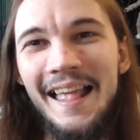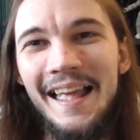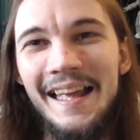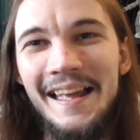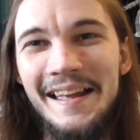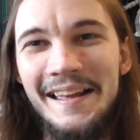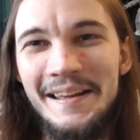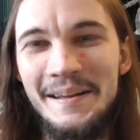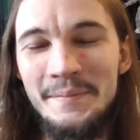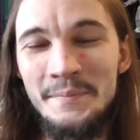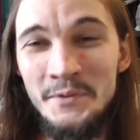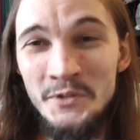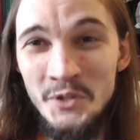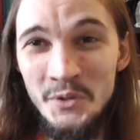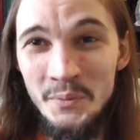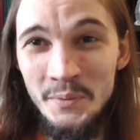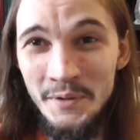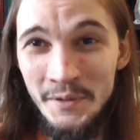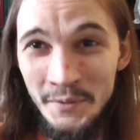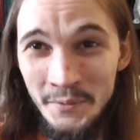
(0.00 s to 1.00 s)
Um,
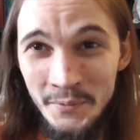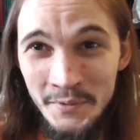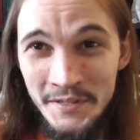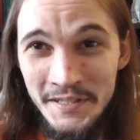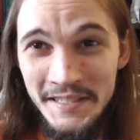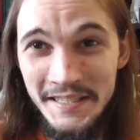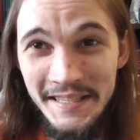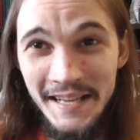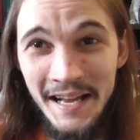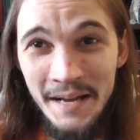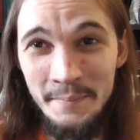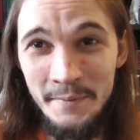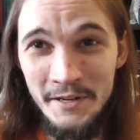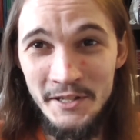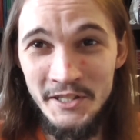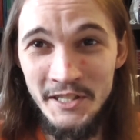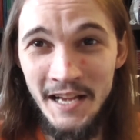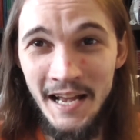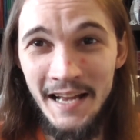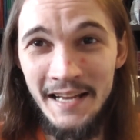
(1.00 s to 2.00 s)
so we'll we'll see how
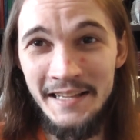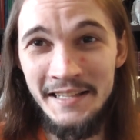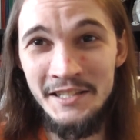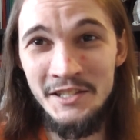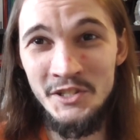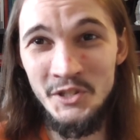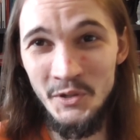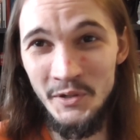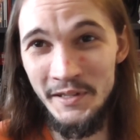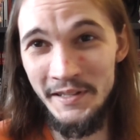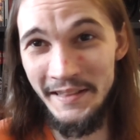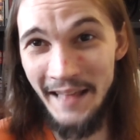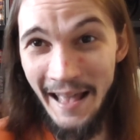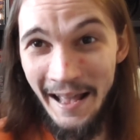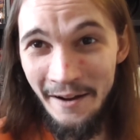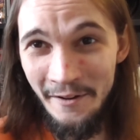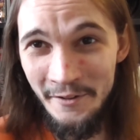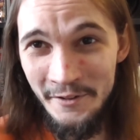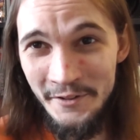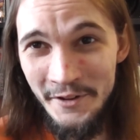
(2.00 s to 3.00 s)
much I enjoy
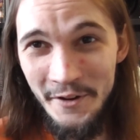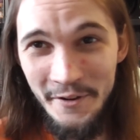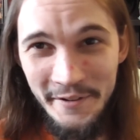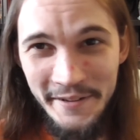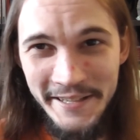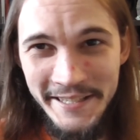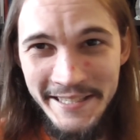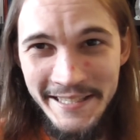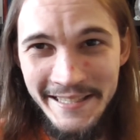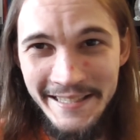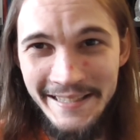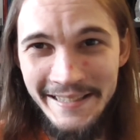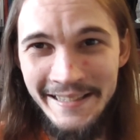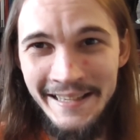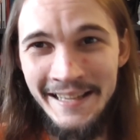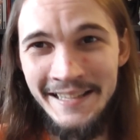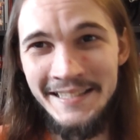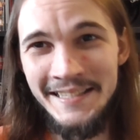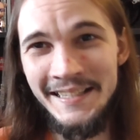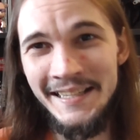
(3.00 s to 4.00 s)
that or not, as
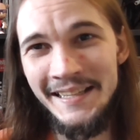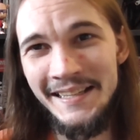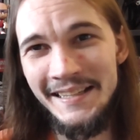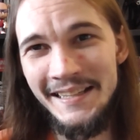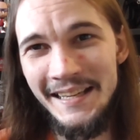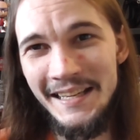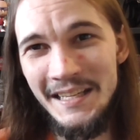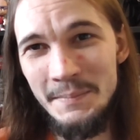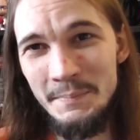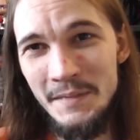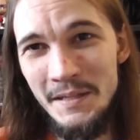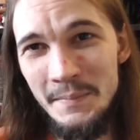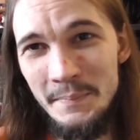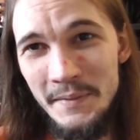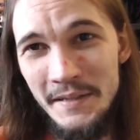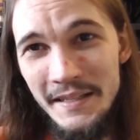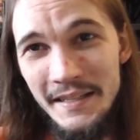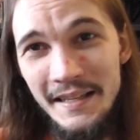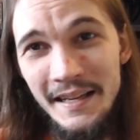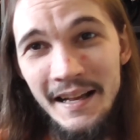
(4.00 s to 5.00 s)
the as the kind of case may
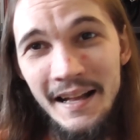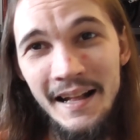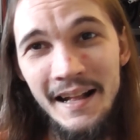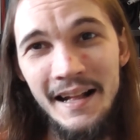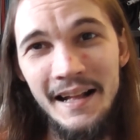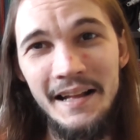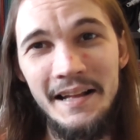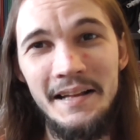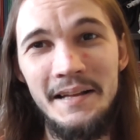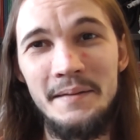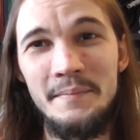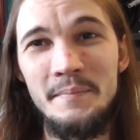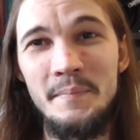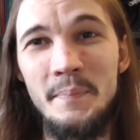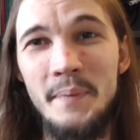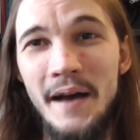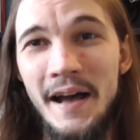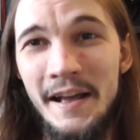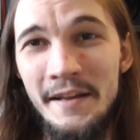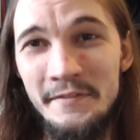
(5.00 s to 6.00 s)
be. Um,
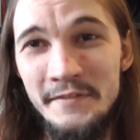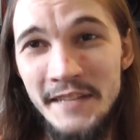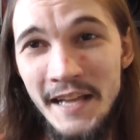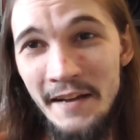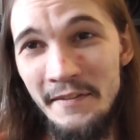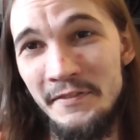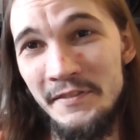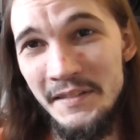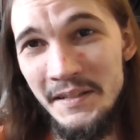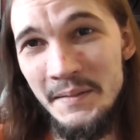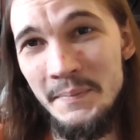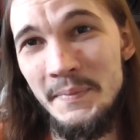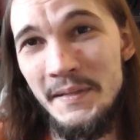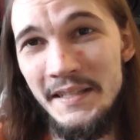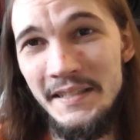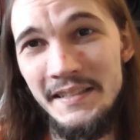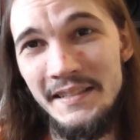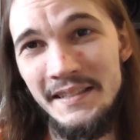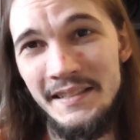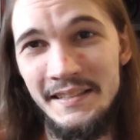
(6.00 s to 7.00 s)
but I've definitely
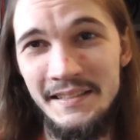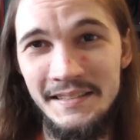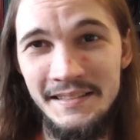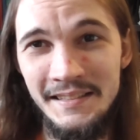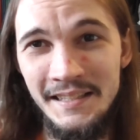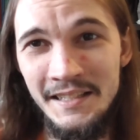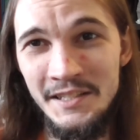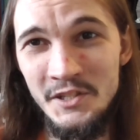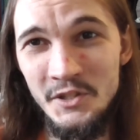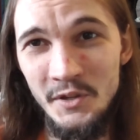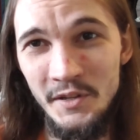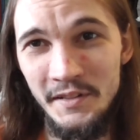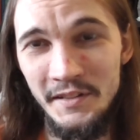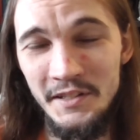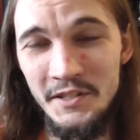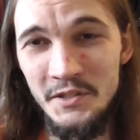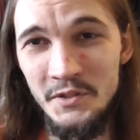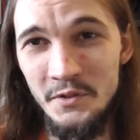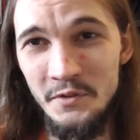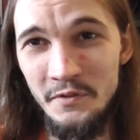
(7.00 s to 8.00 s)
been in, enjoying
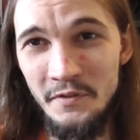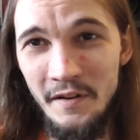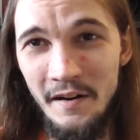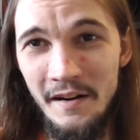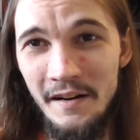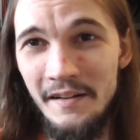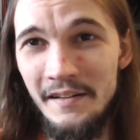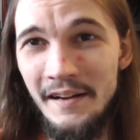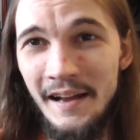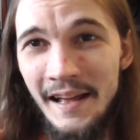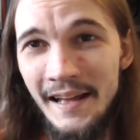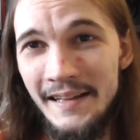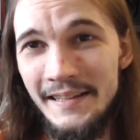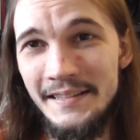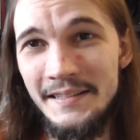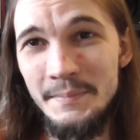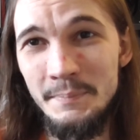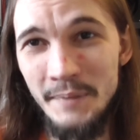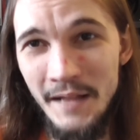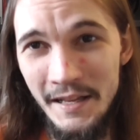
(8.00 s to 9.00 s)
these so far,
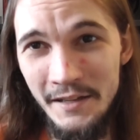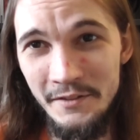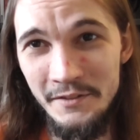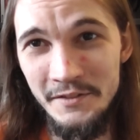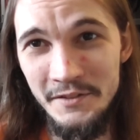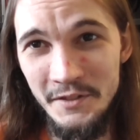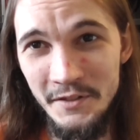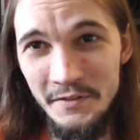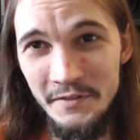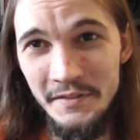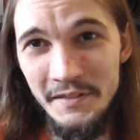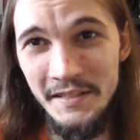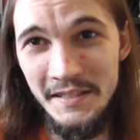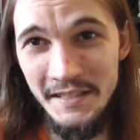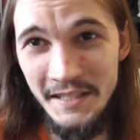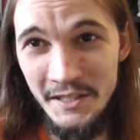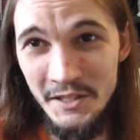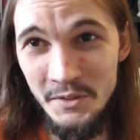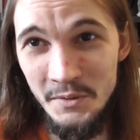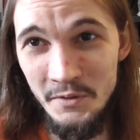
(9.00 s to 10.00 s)
and plan on sort of
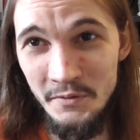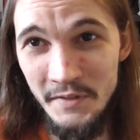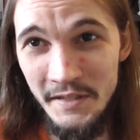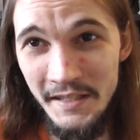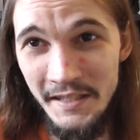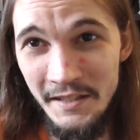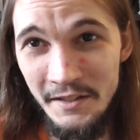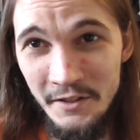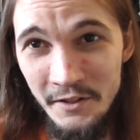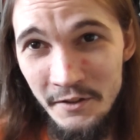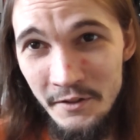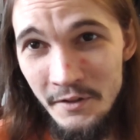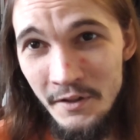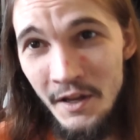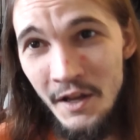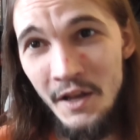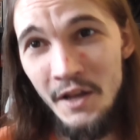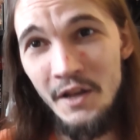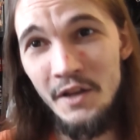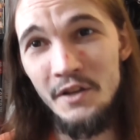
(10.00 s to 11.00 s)
continuing reading through.
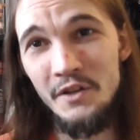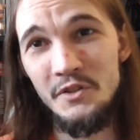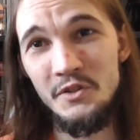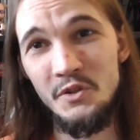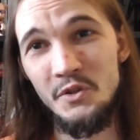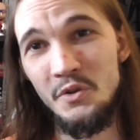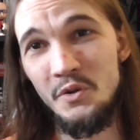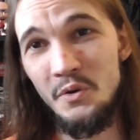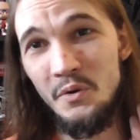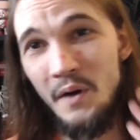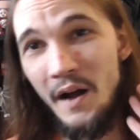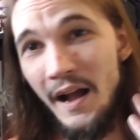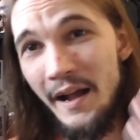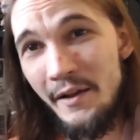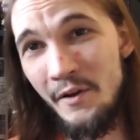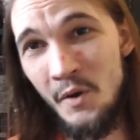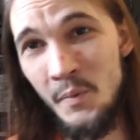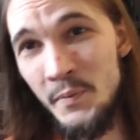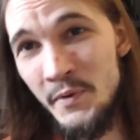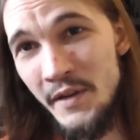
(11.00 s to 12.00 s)
So I
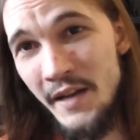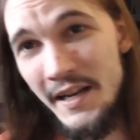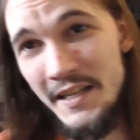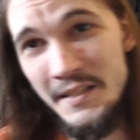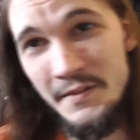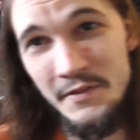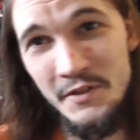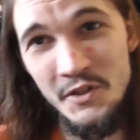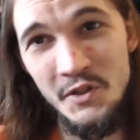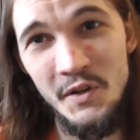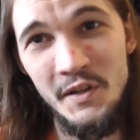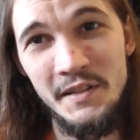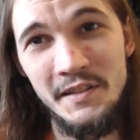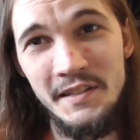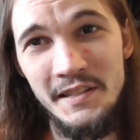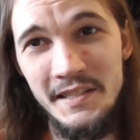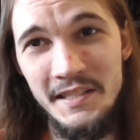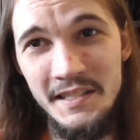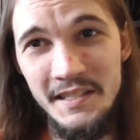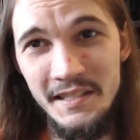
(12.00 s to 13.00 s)
hope you guys have enjoyed
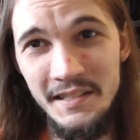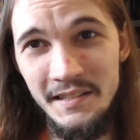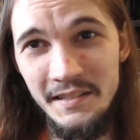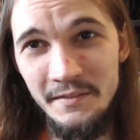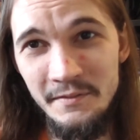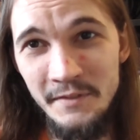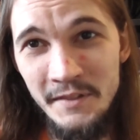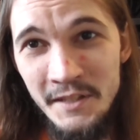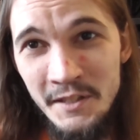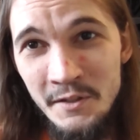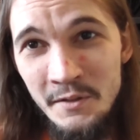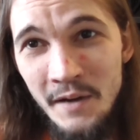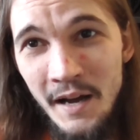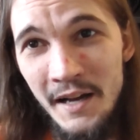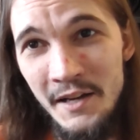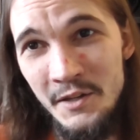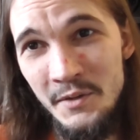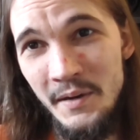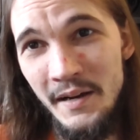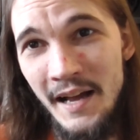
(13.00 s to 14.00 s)
this video.
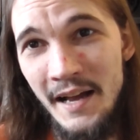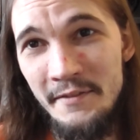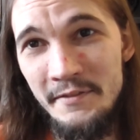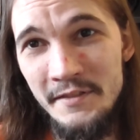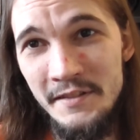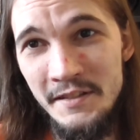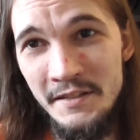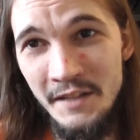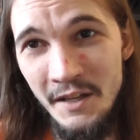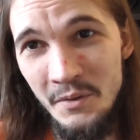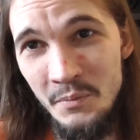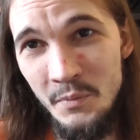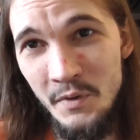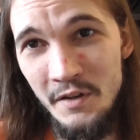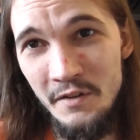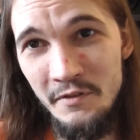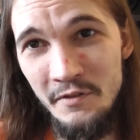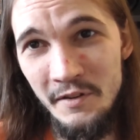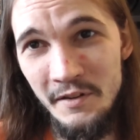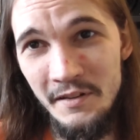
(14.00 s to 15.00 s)
I know I haven't done
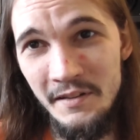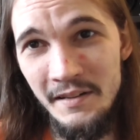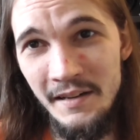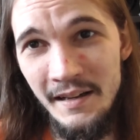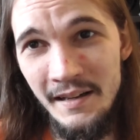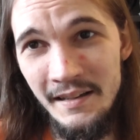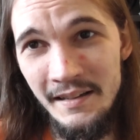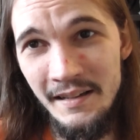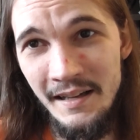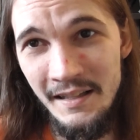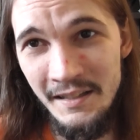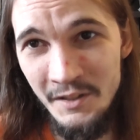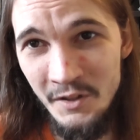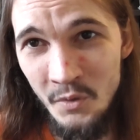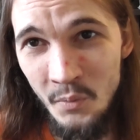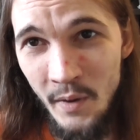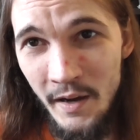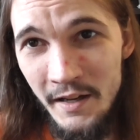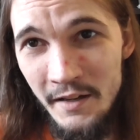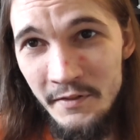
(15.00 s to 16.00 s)
one for uh, a
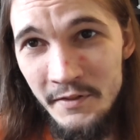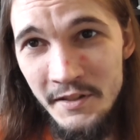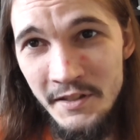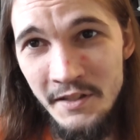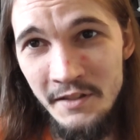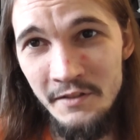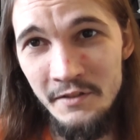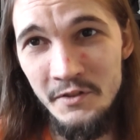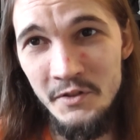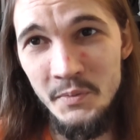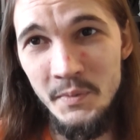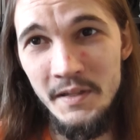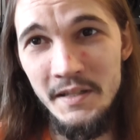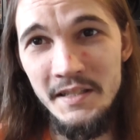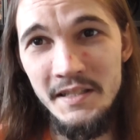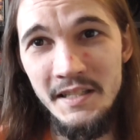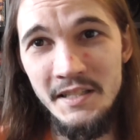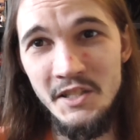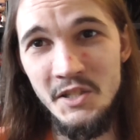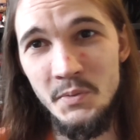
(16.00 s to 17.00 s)
little while for the Turtles
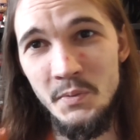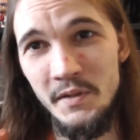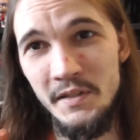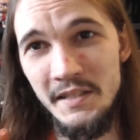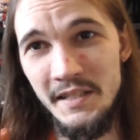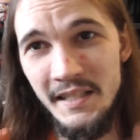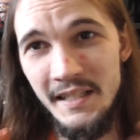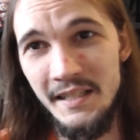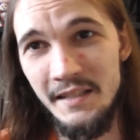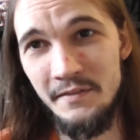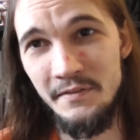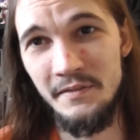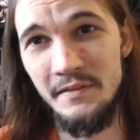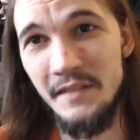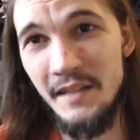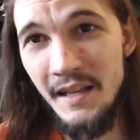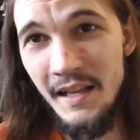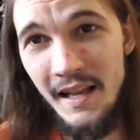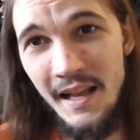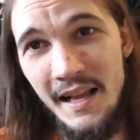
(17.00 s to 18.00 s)
ones, and just wanted to kind of
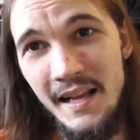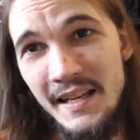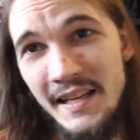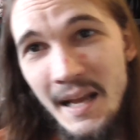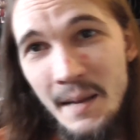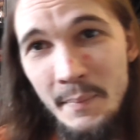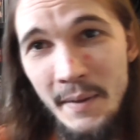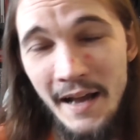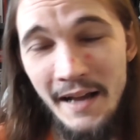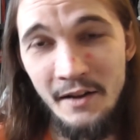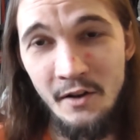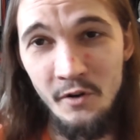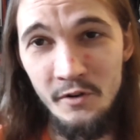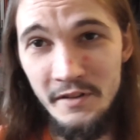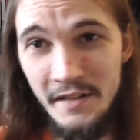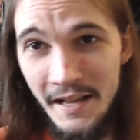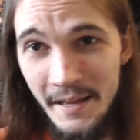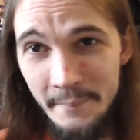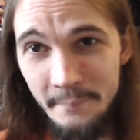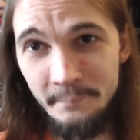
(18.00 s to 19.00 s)
get back
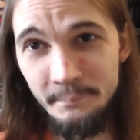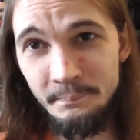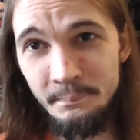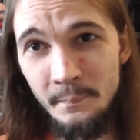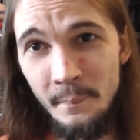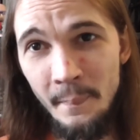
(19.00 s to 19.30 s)
on that.